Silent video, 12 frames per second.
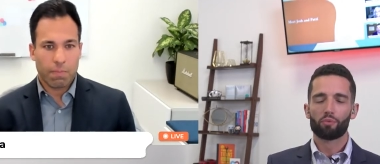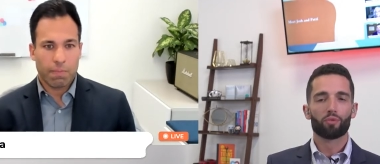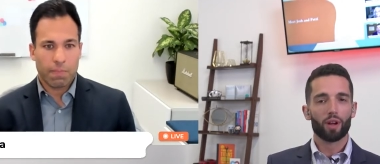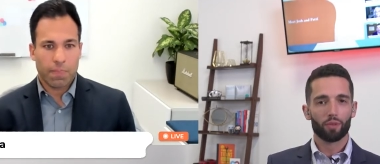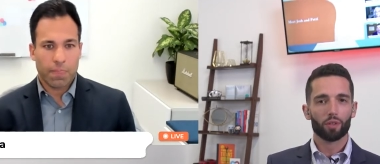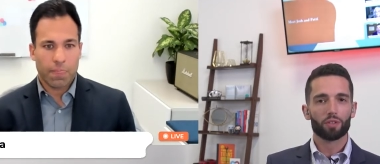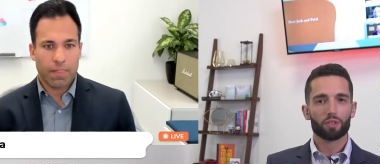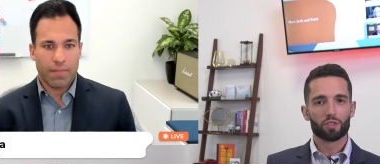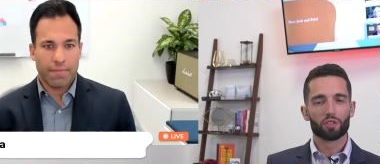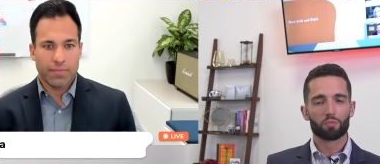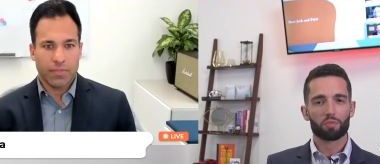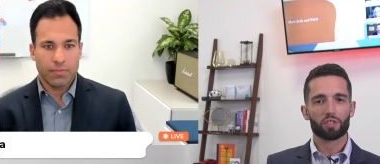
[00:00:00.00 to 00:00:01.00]

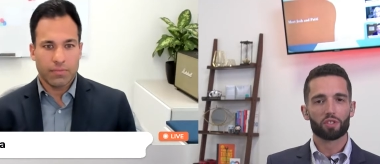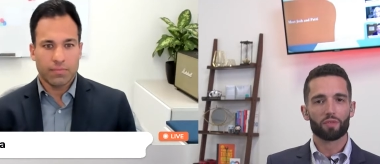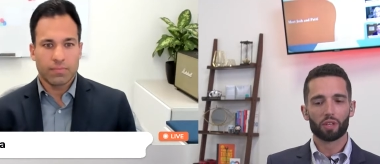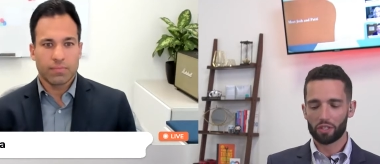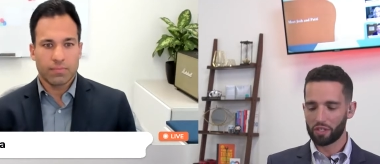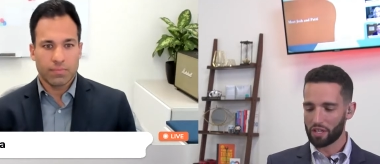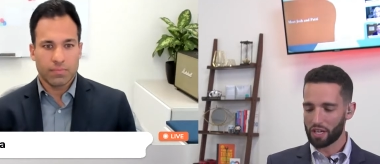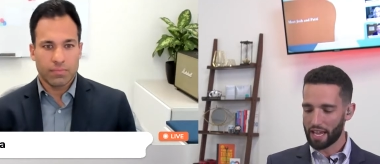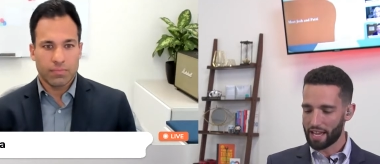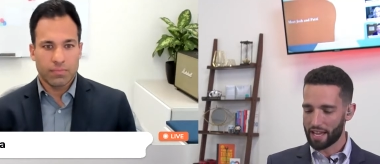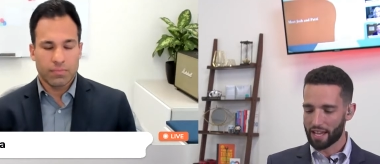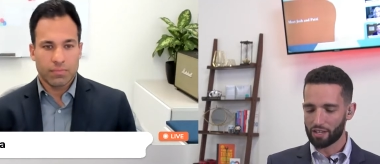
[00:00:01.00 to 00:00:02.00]
Speaker 1: prevalence specifically,
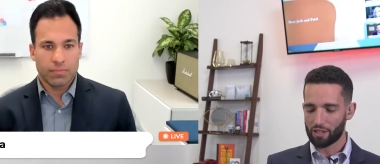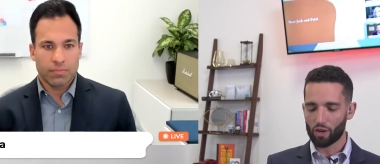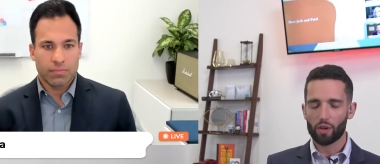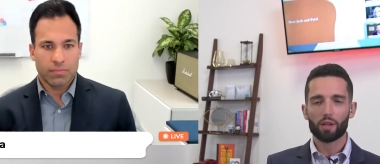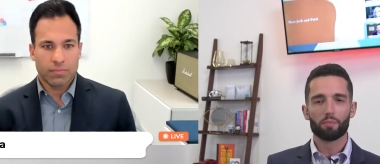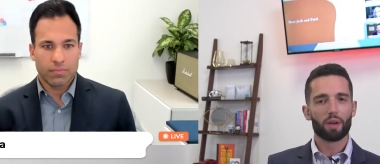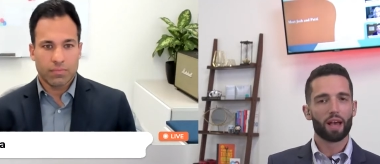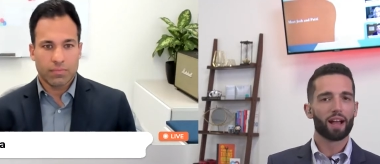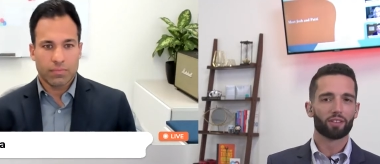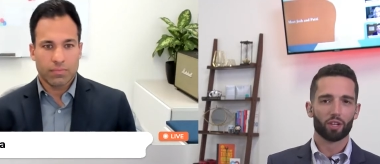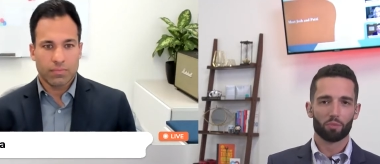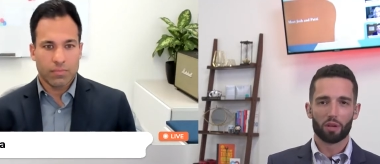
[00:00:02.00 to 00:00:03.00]
and you know
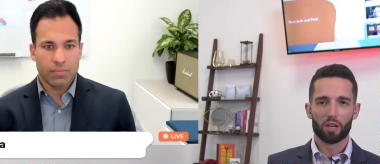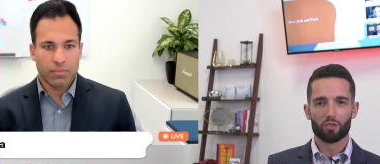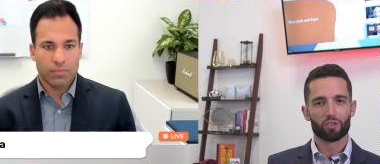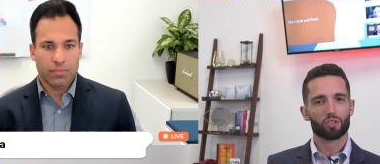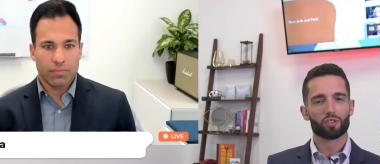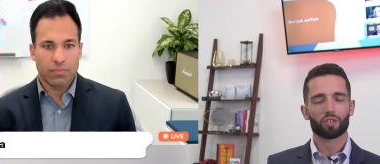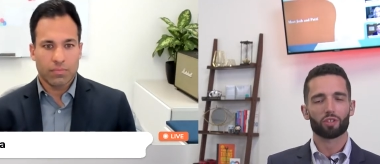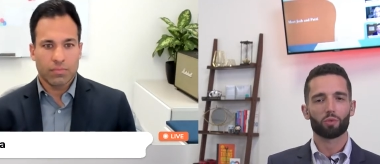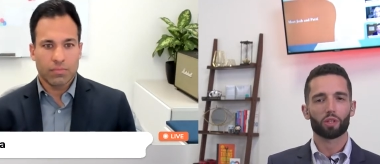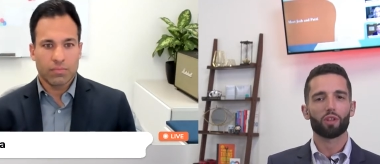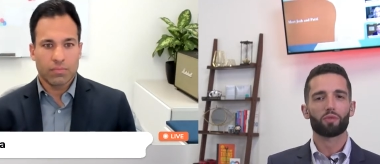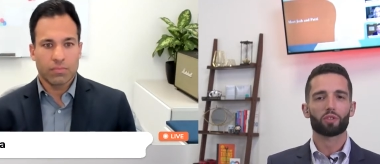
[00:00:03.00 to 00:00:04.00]
impact on patients.
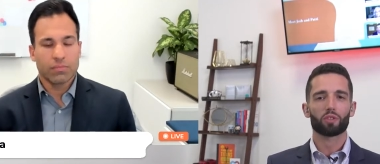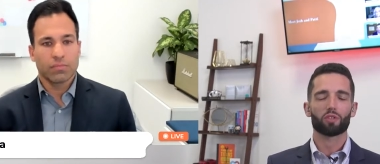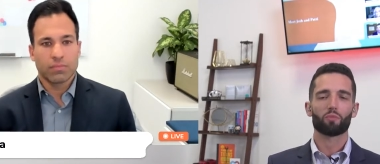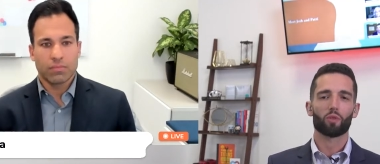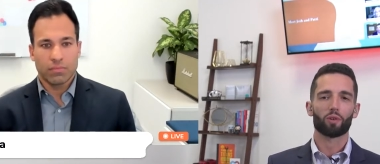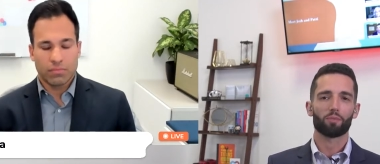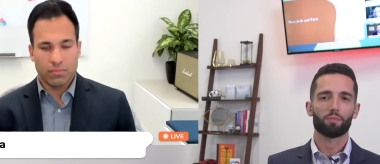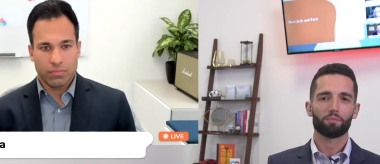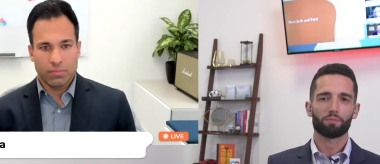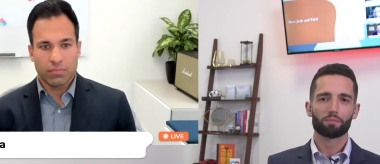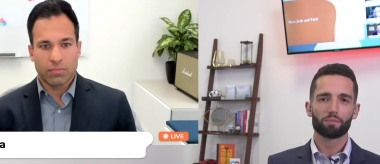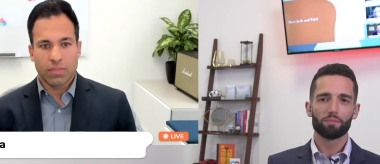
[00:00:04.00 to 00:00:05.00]
Would love to hear more.
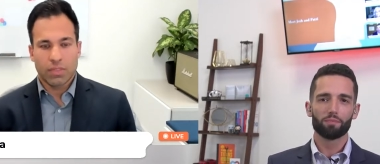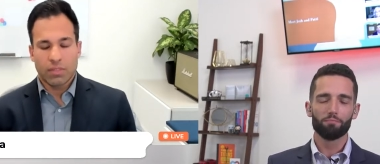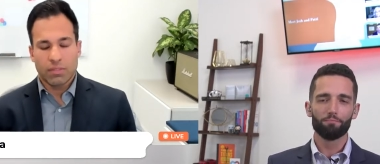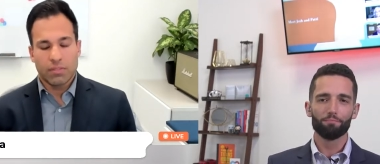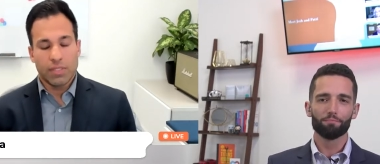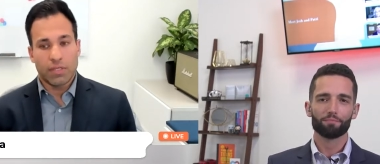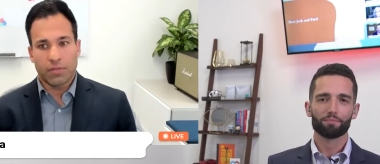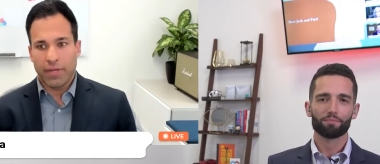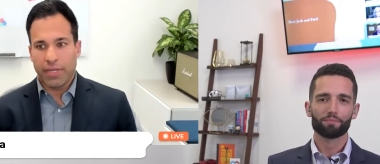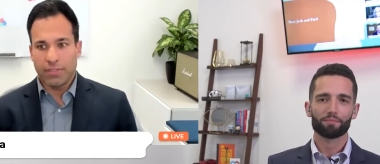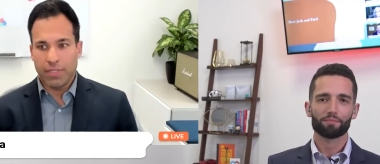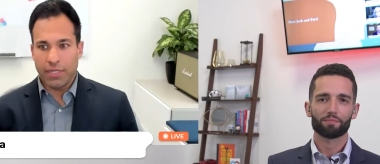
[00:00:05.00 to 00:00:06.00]
Speaker 2: Yeah,
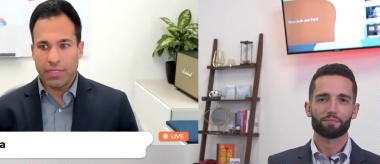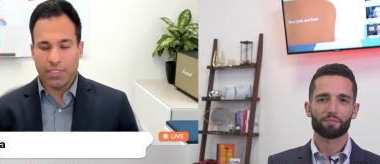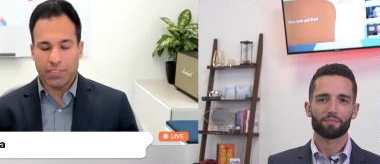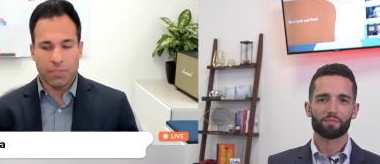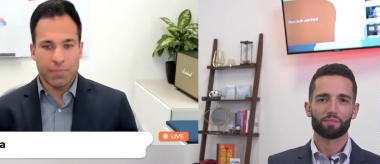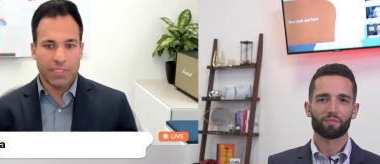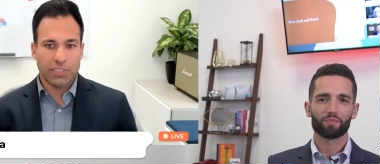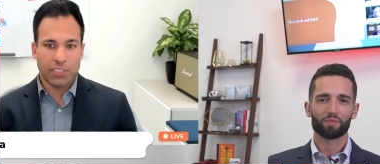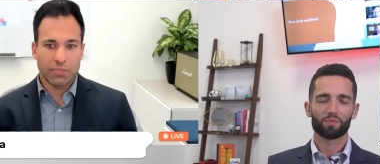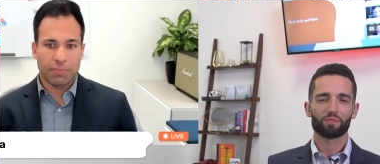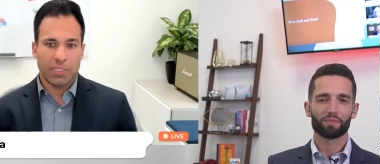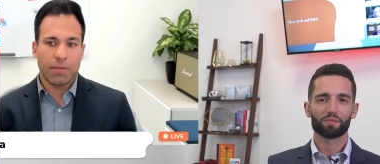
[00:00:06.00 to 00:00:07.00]
great. And, and, as you
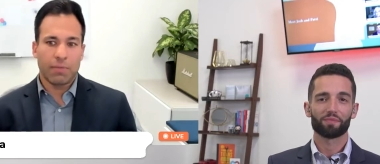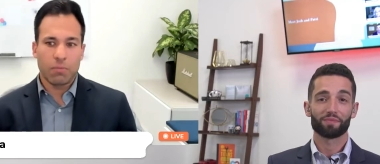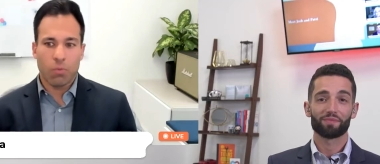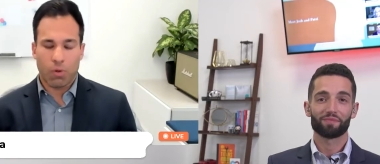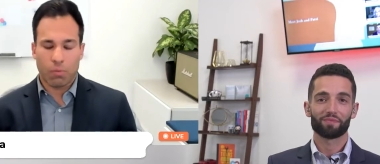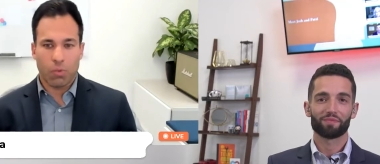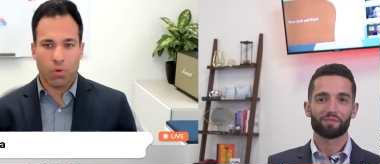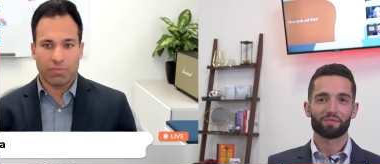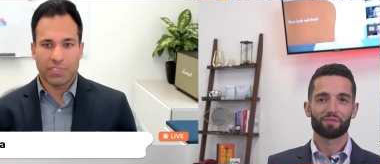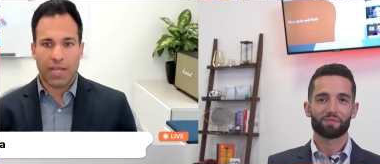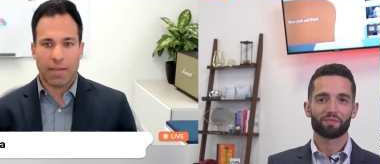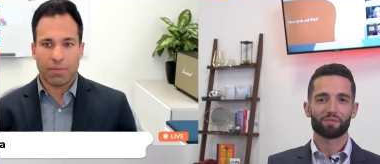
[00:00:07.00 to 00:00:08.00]
mentioned, it's becoming more and more
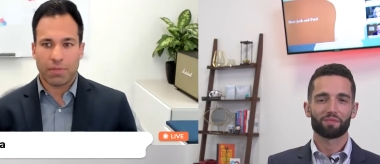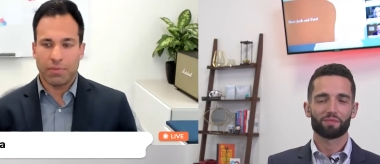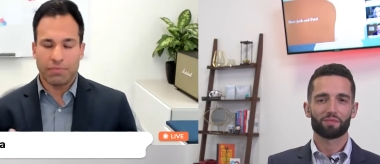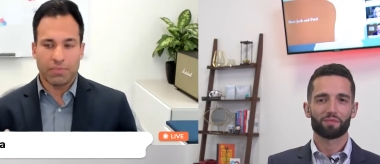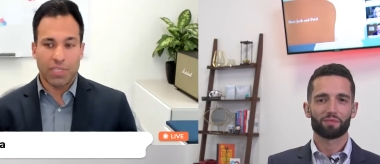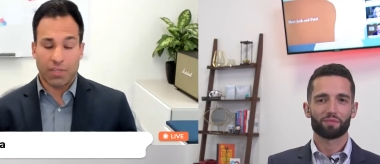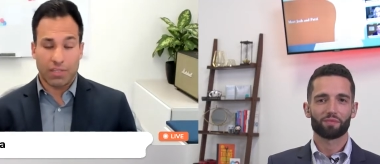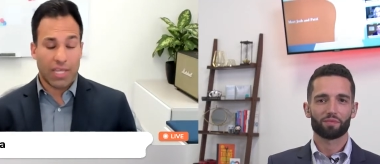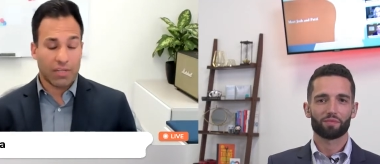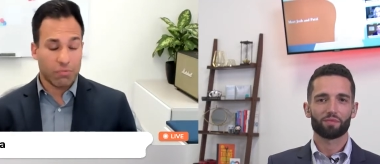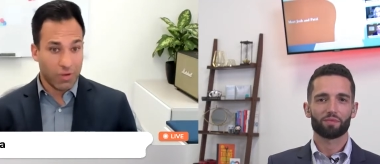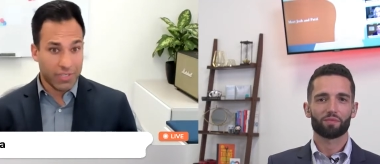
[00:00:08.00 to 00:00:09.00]
of a topic. We've done a
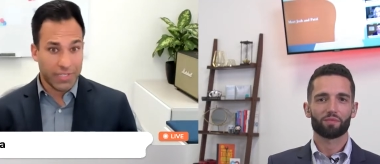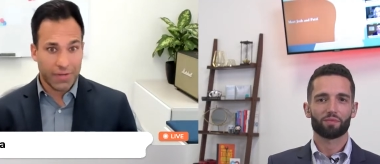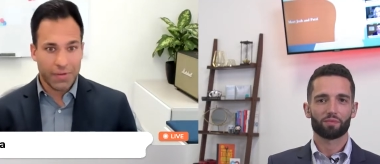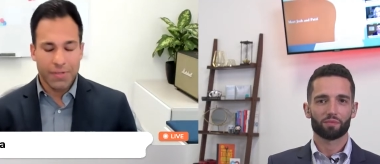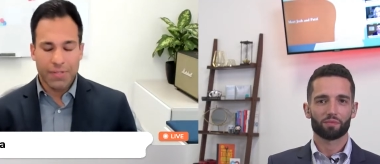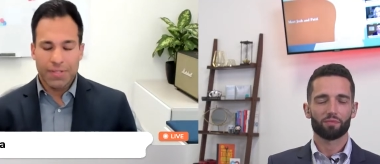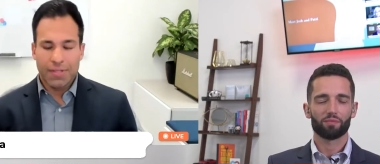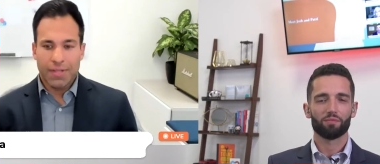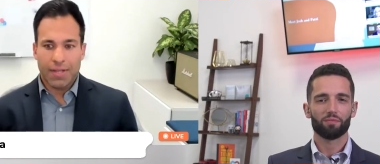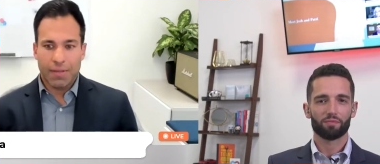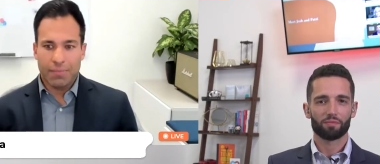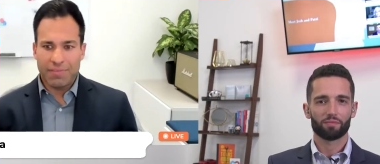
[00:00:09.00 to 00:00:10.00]
lot of work here.
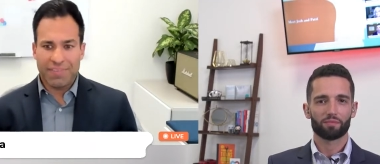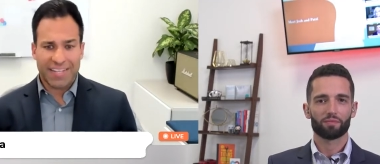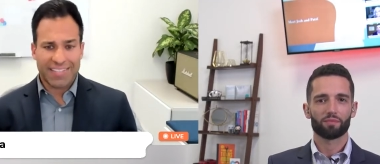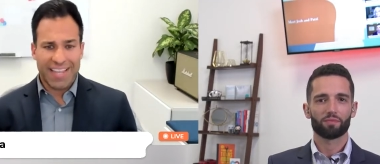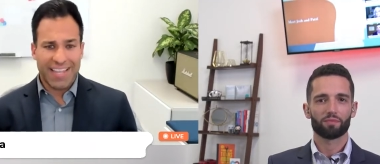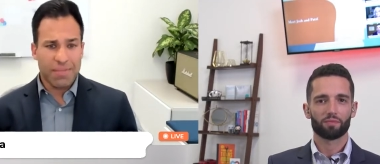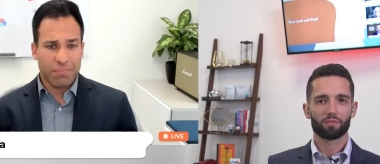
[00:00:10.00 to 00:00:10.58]
Mm-hmm. Um, in fact,